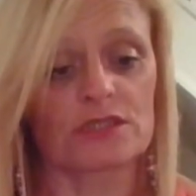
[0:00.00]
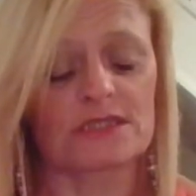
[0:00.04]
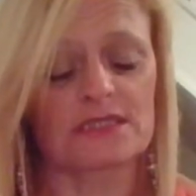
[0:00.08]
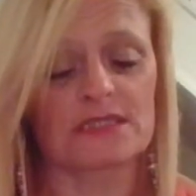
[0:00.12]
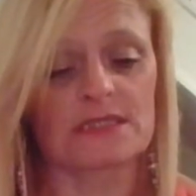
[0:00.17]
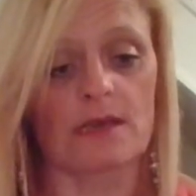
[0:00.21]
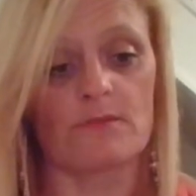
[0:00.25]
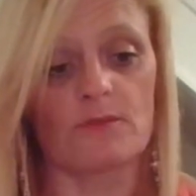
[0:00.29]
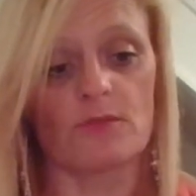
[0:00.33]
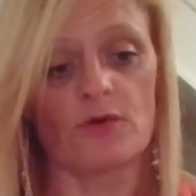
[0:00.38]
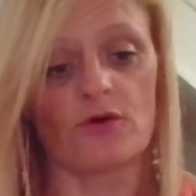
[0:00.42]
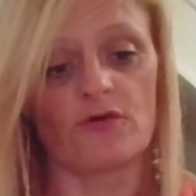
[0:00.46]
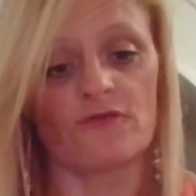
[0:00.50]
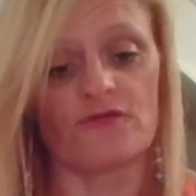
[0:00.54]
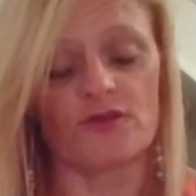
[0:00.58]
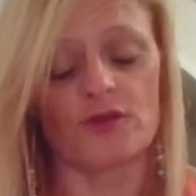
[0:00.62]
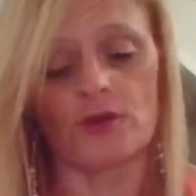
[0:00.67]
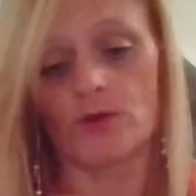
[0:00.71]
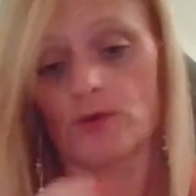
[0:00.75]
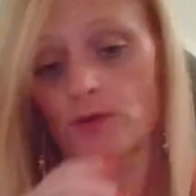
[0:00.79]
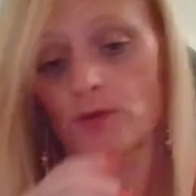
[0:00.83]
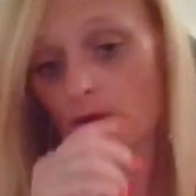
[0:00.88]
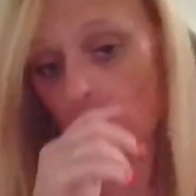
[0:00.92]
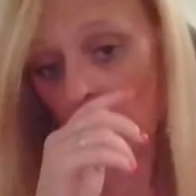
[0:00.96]
Some of
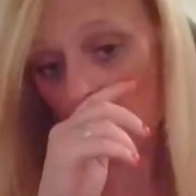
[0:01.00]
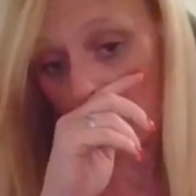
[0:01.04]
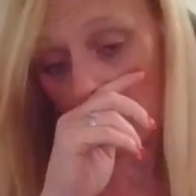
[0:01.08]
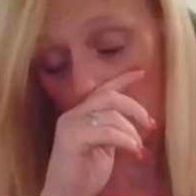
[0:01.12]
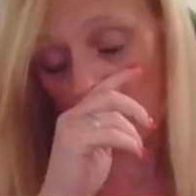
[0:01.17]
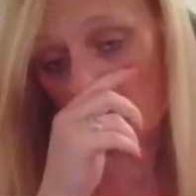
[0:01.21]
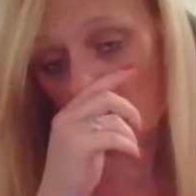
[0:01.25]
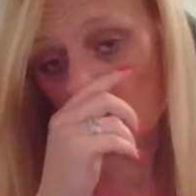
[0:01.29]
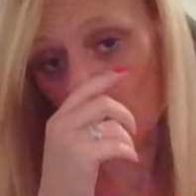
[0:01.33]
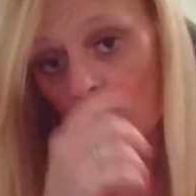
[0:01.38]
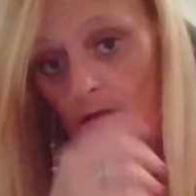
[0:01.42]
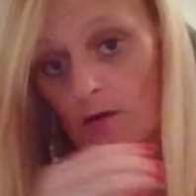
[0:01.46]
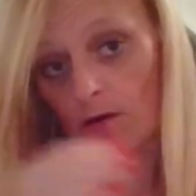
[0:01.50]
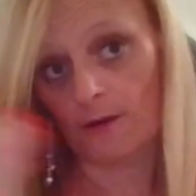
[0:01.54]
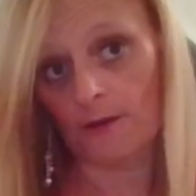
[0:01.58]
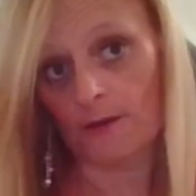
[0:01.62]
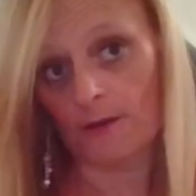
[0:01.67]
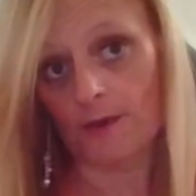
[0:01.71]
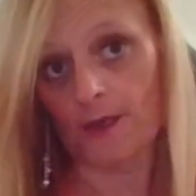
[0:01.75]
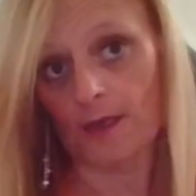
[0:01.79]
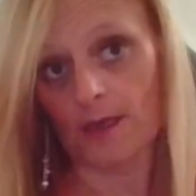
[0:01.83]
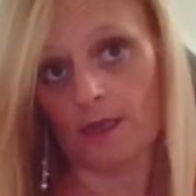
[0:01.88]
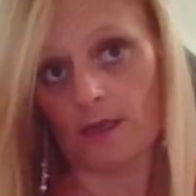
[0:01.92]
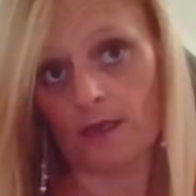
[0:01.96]
you are
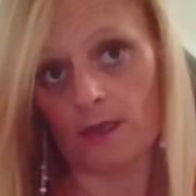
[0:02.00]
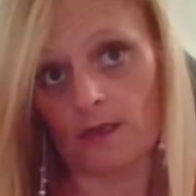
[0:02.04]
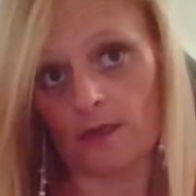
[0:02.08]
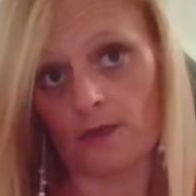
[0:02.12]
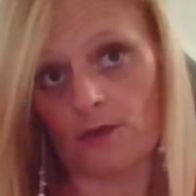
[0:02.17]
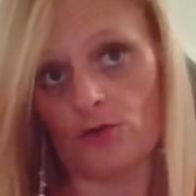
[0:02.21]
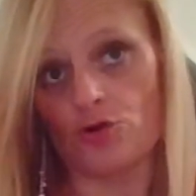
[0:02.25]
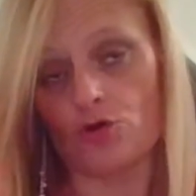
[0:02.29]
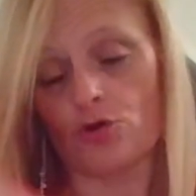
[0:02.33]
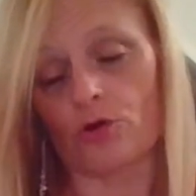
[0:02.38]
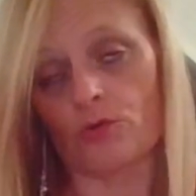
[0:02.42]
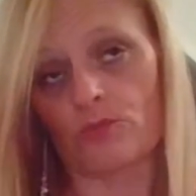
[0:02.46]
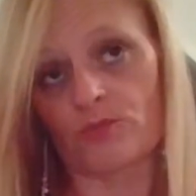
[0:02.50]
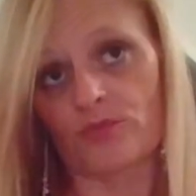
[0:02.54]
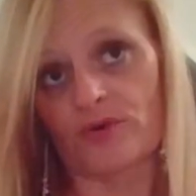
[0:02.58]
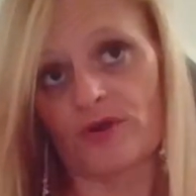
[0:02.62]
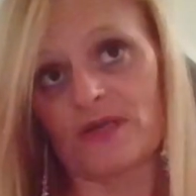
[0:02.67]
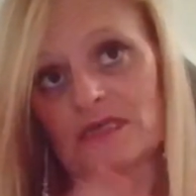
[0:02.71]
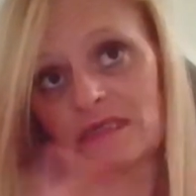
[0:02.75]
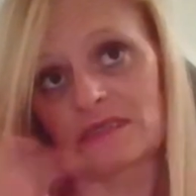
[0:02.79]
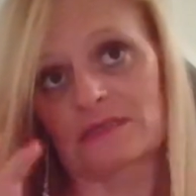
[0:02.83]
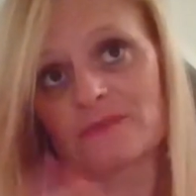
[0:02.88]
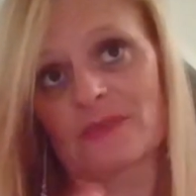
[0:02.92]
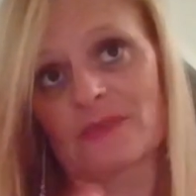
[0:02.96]
not
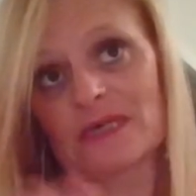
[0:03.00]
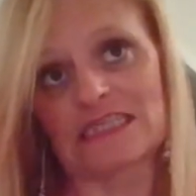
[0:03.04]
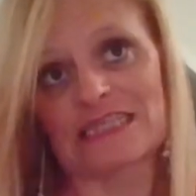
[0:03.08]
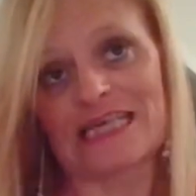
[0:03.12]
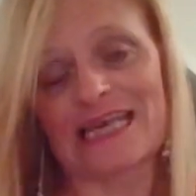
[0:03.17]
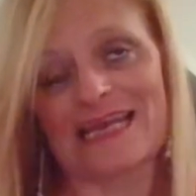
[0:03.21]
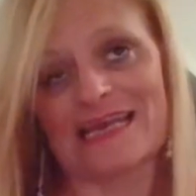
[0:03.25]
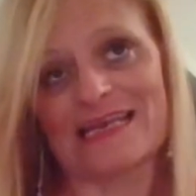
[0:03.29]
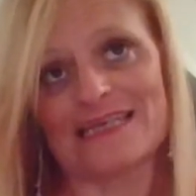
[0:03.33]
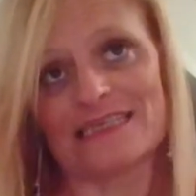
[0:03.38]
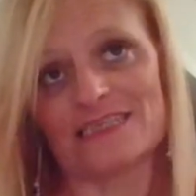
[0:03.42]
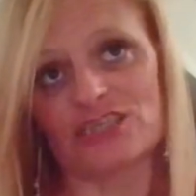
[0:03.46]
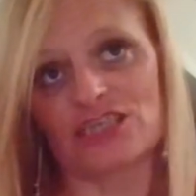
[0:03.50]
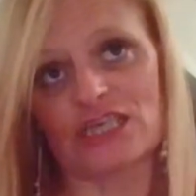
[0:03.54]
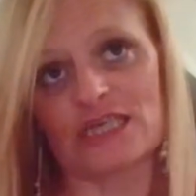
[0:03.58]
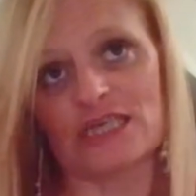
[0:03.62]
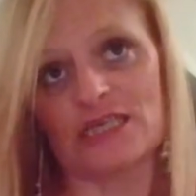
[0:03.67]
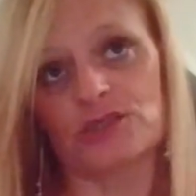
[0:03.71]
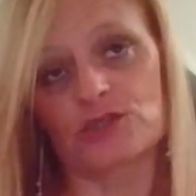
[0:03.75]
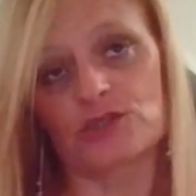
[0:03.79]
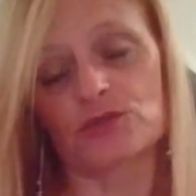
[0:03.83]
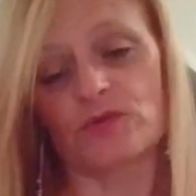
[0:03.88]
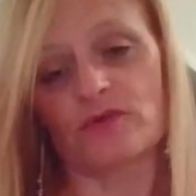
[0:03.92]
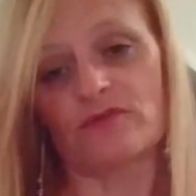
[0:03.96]
putting as much energy
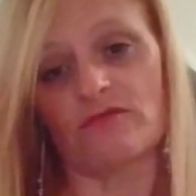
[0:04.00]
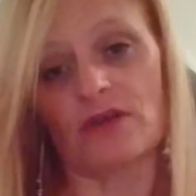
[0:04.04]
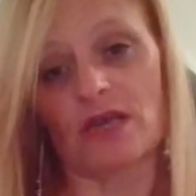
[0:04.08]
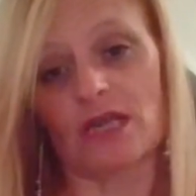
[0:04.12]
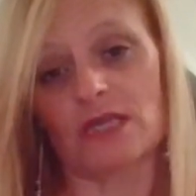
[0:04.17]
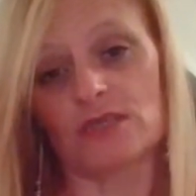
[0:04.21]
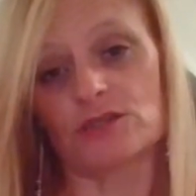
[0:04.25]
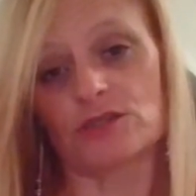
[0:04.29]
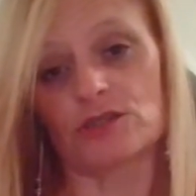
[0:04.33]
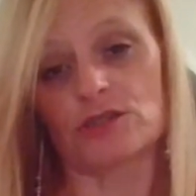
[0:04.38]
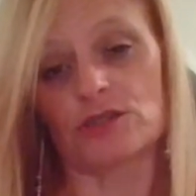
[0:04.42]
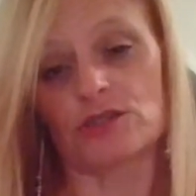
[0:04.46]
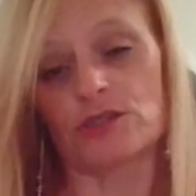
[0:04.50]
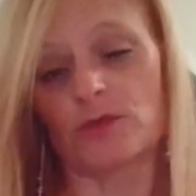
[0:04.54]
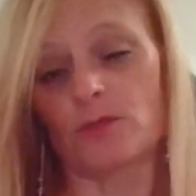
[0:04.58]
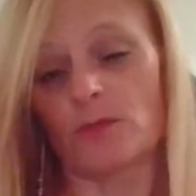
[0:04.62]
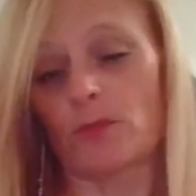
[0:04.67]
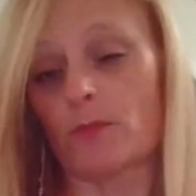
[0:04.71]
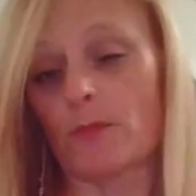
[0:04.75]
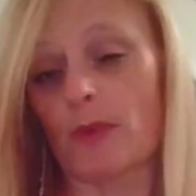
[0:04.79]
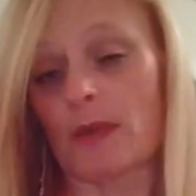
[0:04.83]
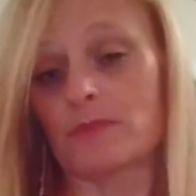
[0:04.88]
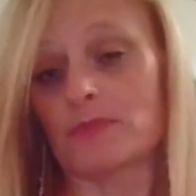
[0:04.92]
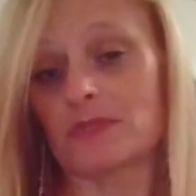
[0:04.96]
into a relationship
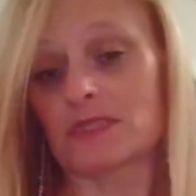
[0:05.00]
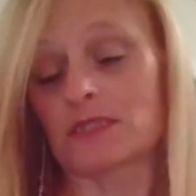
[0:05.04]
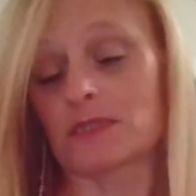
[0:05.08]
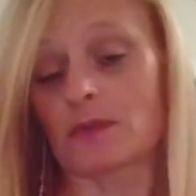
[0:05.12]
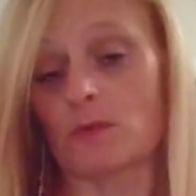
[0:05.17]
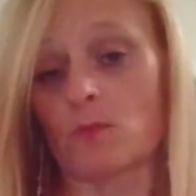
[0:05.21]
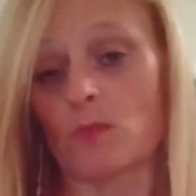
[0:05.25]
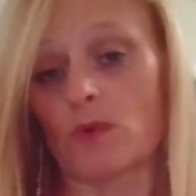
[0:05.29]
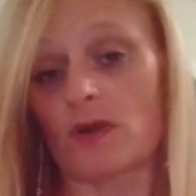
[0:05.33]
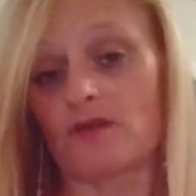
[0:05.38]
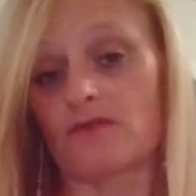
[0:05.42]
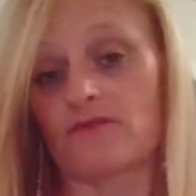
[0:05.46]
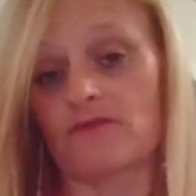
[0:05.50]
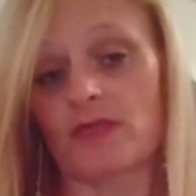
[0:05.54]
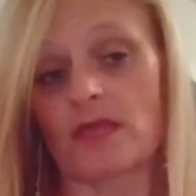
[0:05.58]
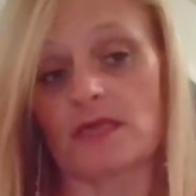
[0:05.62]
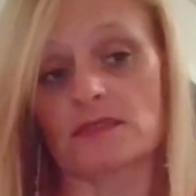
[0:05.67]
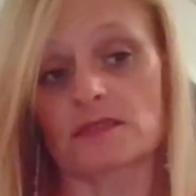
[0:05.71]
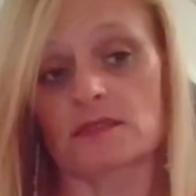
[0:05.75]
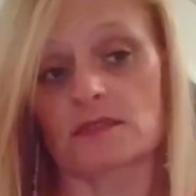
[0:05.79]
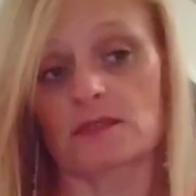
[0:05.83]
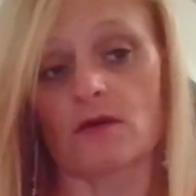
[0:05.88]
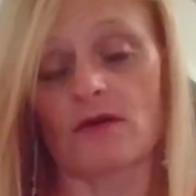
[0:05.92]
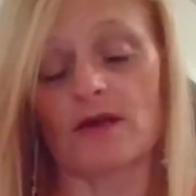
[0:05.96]
with maybe someone of
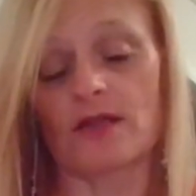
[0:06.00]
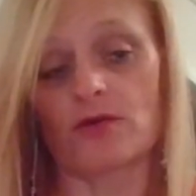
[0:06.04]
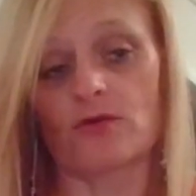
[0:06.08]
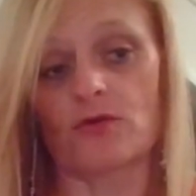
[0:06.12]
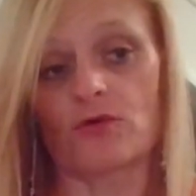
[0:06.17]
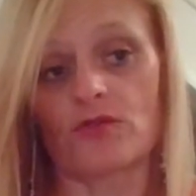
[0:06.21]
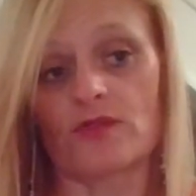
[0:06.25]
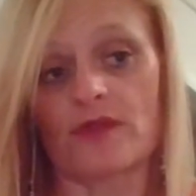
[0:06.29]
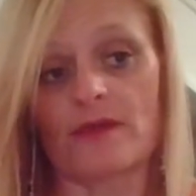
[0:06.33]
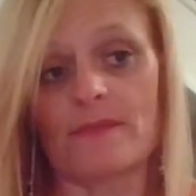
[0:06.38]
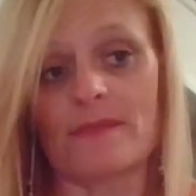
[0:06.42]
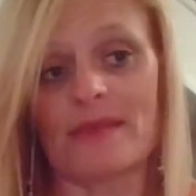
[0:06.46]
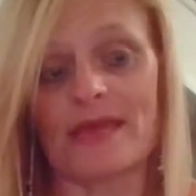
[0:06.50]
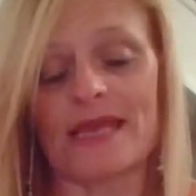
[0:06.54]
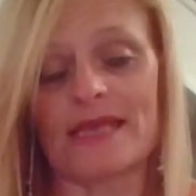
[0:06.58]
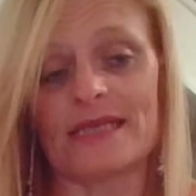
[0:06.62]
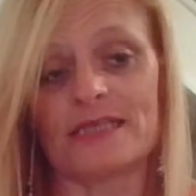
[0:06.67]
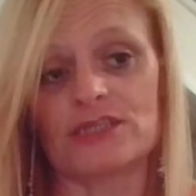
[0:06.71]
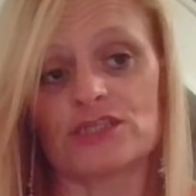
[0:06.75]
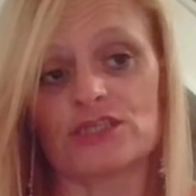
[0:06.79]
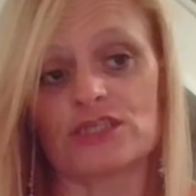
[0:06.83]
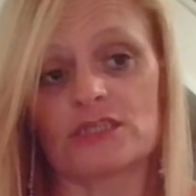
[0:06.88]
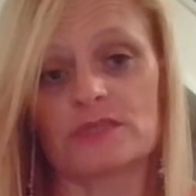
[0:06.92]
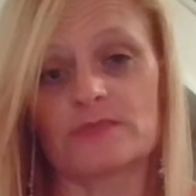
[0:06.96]
that sign or them
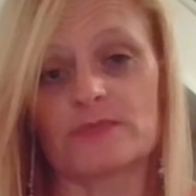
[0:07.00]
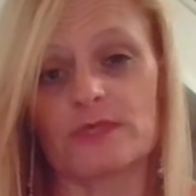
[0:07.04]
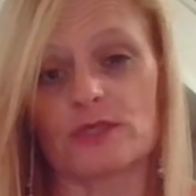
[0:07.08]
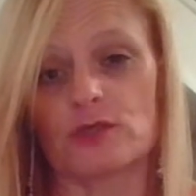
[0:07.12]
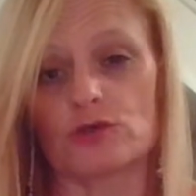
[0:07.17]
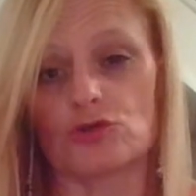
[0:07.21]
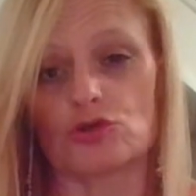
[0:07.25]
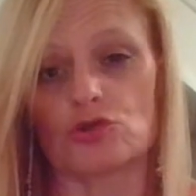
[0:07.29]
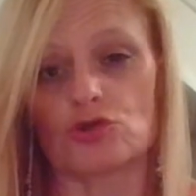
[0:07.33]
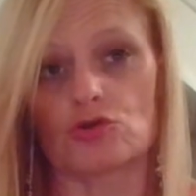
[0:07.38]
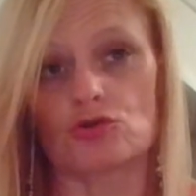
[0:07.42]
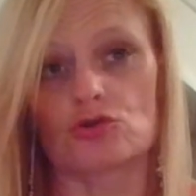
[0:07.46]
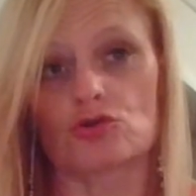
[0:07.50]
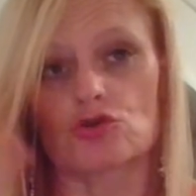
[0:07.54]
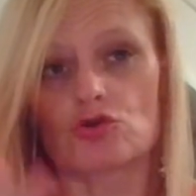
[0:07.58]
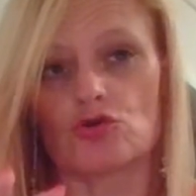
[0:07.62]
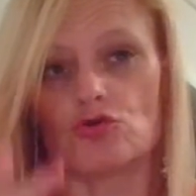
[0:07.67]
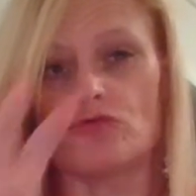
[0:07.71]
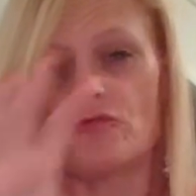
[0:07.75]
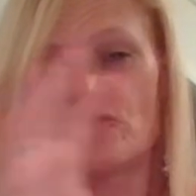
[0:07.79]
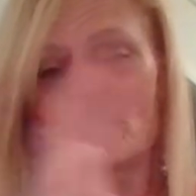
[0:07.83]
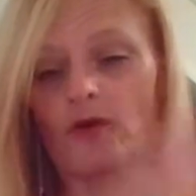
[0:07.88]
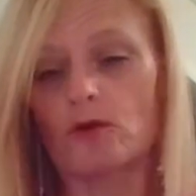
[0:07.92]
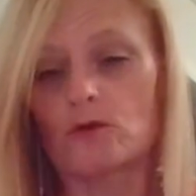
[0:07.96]
energies because you're
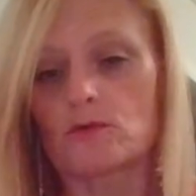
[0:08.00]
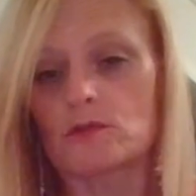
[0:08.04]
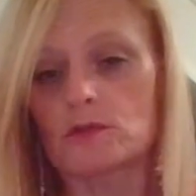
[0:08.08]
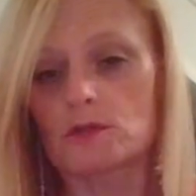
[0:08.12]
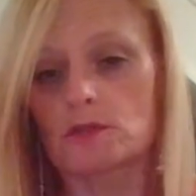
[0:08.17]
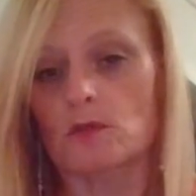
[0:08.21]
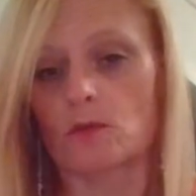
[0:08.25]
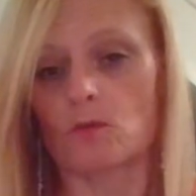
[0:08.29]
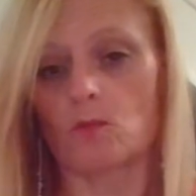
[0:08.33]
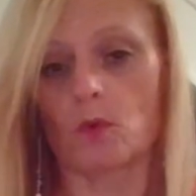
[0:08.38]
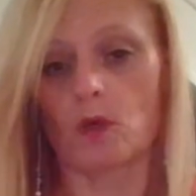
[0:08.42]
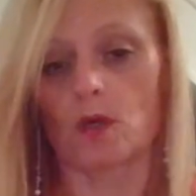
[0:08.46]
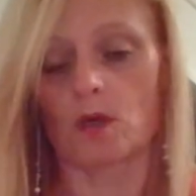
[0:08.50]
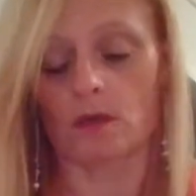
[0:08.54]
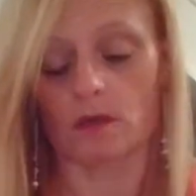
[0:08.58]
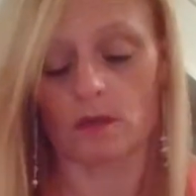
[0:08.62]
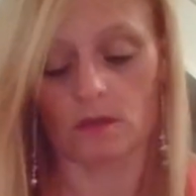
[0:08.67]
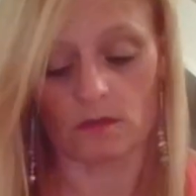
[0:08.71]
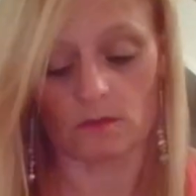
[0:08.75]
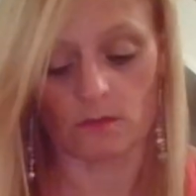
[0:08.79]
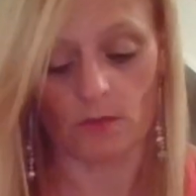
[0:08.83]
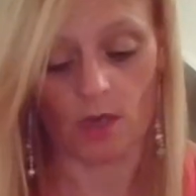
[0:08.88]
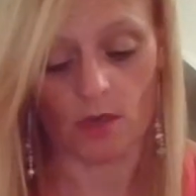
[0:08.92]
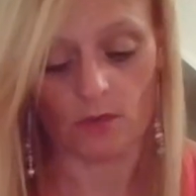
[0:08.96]
too focused on work at
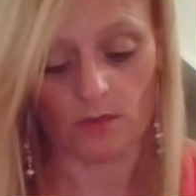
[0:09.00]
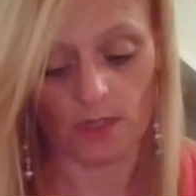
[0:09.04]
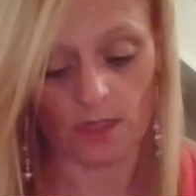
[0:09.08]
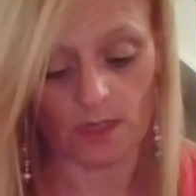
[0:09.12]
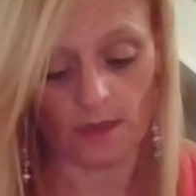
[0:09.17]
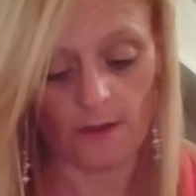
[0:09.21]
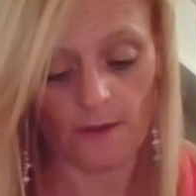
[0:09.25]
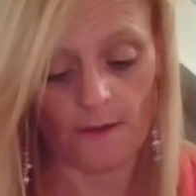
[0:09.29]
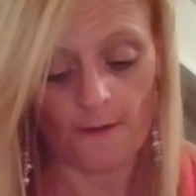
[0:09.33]
the moment.